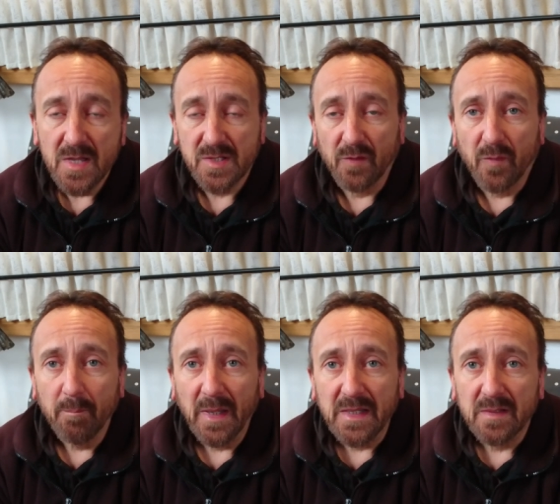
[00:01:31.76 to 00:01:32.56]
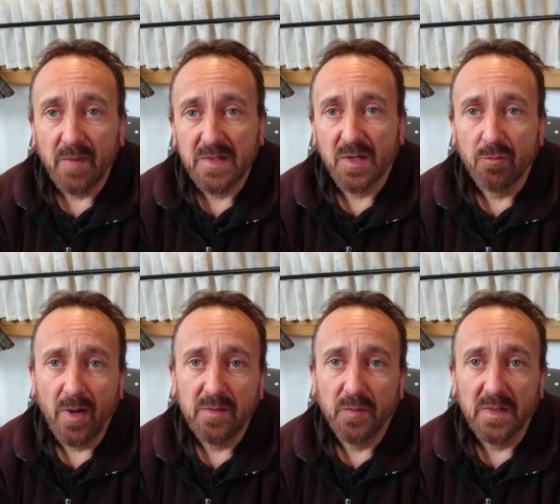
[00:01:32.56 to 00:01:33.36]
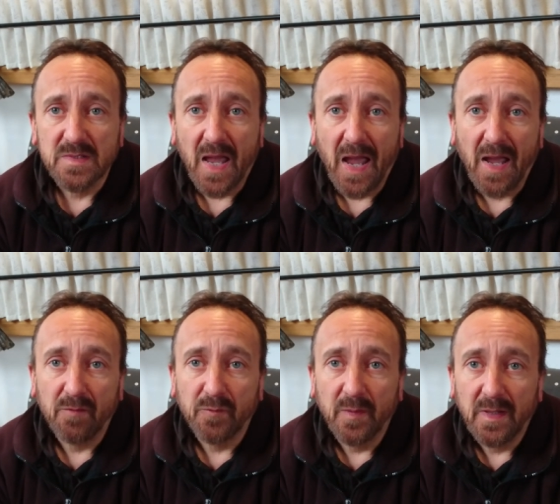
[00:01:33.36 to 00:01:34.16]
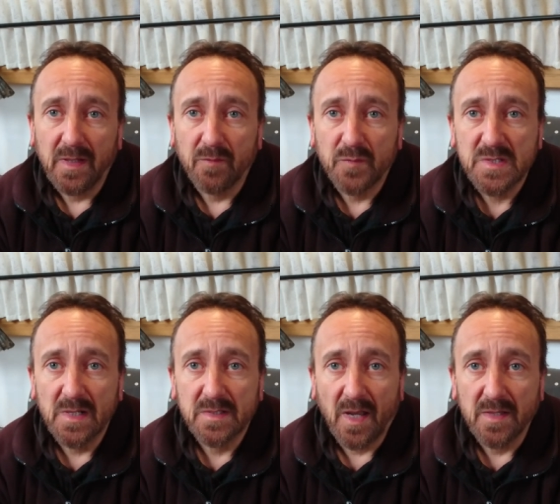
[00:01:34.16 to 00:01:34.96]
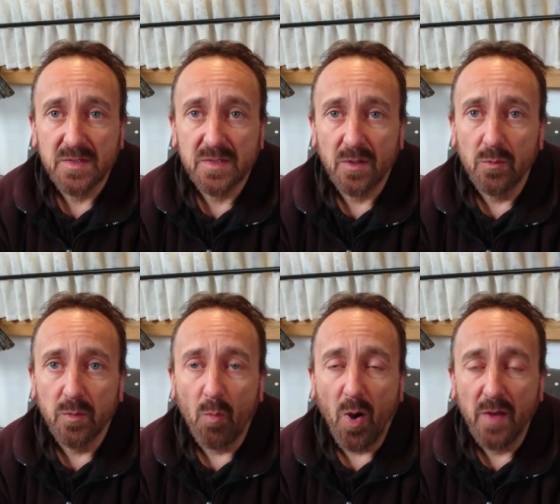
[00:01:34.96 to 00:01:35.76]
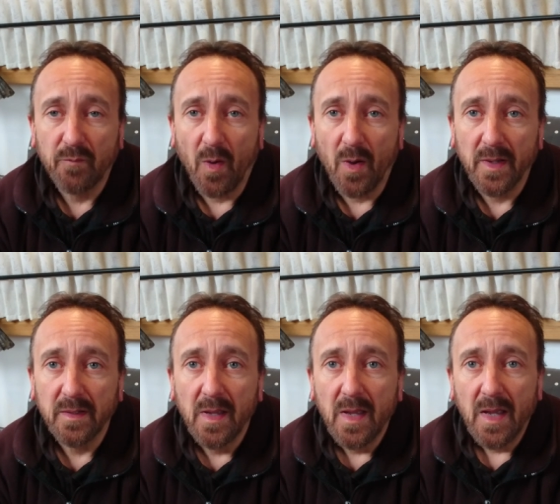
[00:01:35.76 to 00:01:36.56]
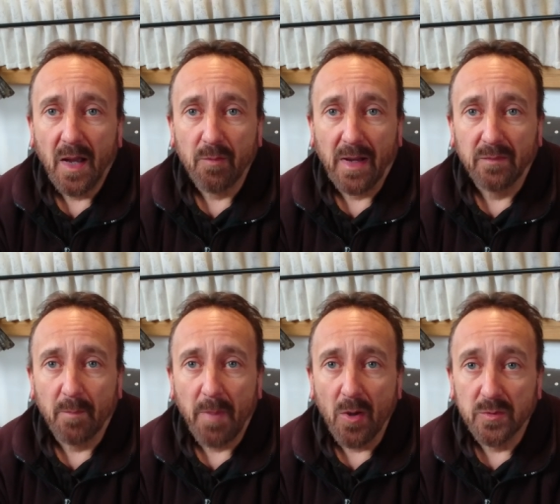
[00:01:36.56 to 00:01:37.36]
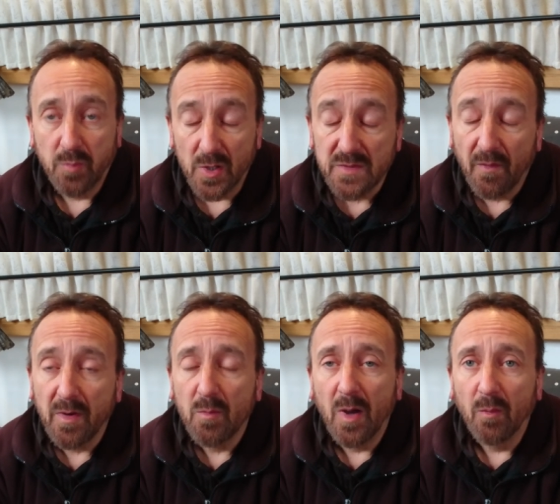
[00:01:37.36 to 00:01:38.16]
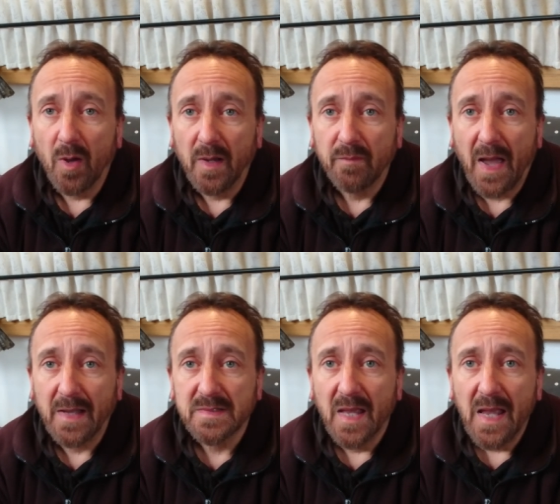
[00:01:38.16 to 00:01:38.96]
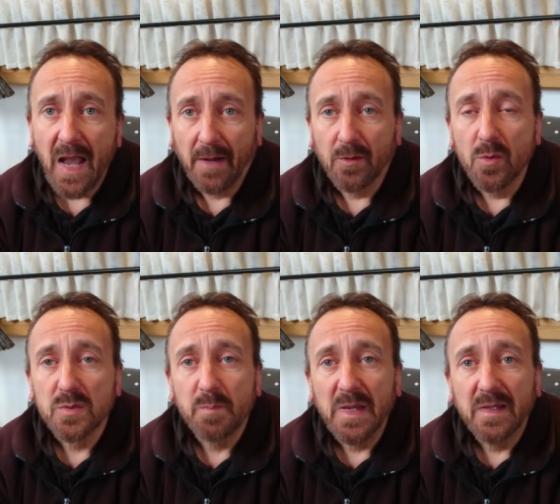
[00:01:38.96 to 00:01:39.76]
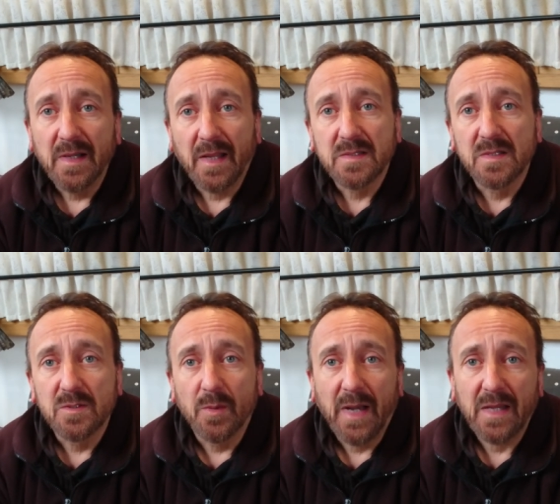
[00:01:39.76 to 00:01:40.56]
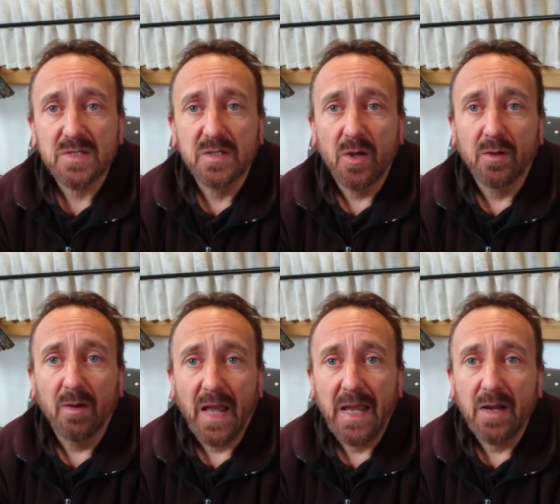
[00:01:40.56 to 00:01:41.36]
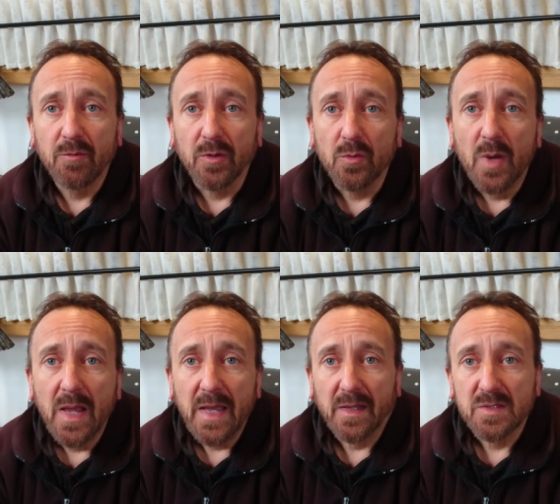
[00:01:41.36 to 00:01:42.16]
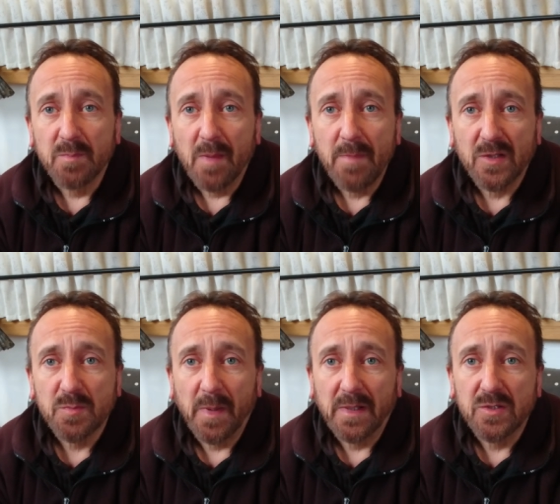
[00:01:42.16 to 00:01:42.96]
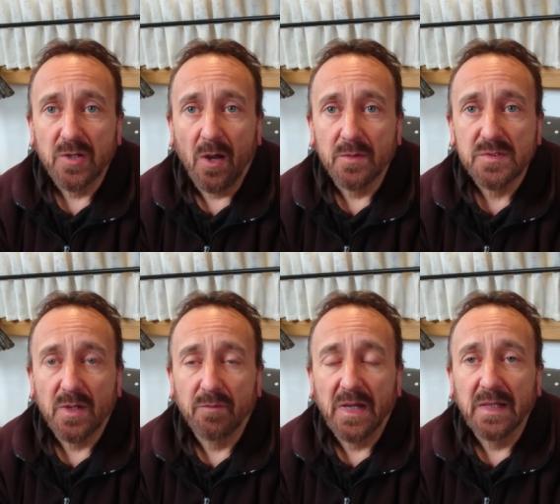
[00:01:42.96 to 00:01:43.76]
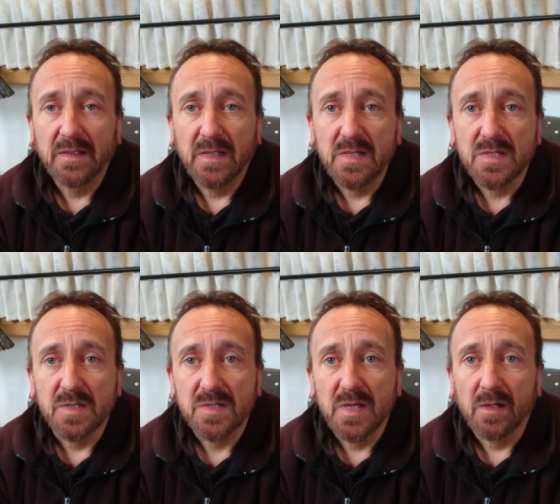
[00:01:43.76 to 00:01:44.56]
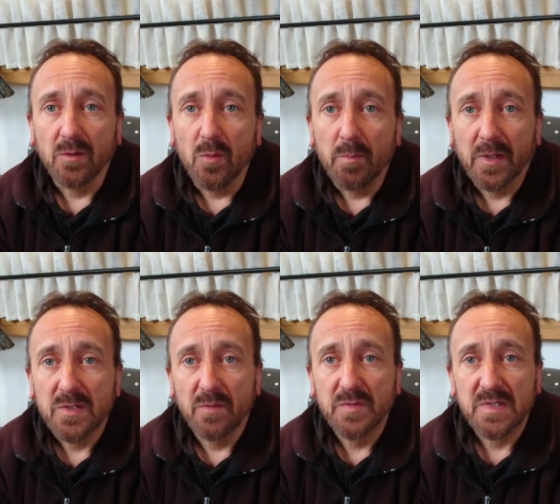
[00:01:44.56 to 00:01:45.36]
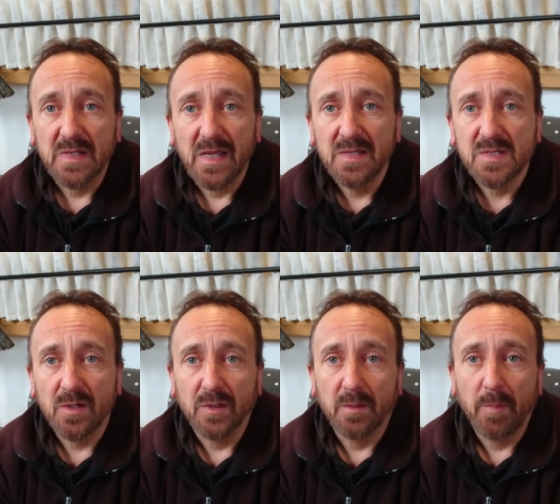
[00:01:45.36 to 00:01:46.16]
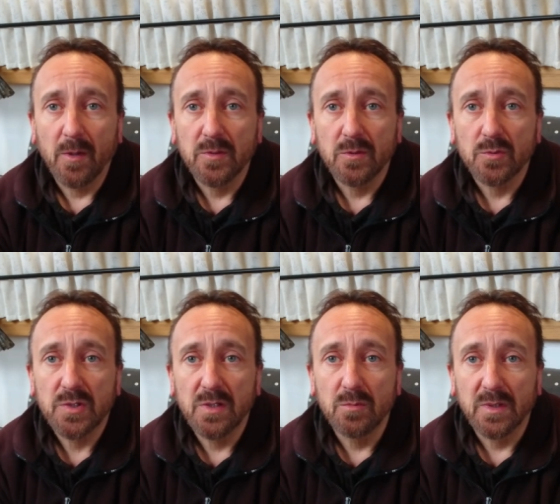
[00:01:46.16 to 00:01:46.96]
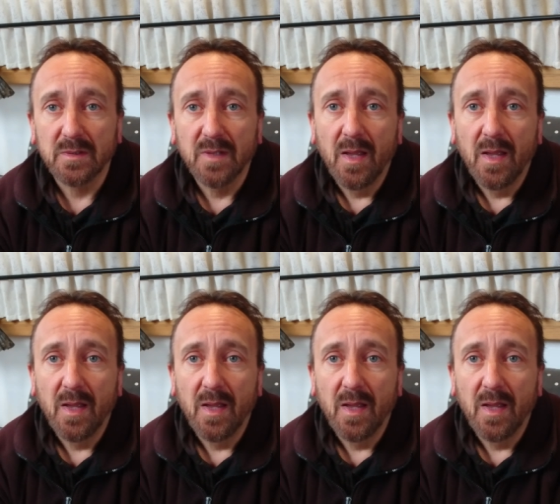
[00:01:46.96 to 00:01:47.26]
So for me, that's a great thing to have. It facilitates all the Wi-Fi around the boat, works very well like that. And of course, being connected to an external aerial, it gives me a much better chance of getting a decent signal because obviously inside the boat, you're shielded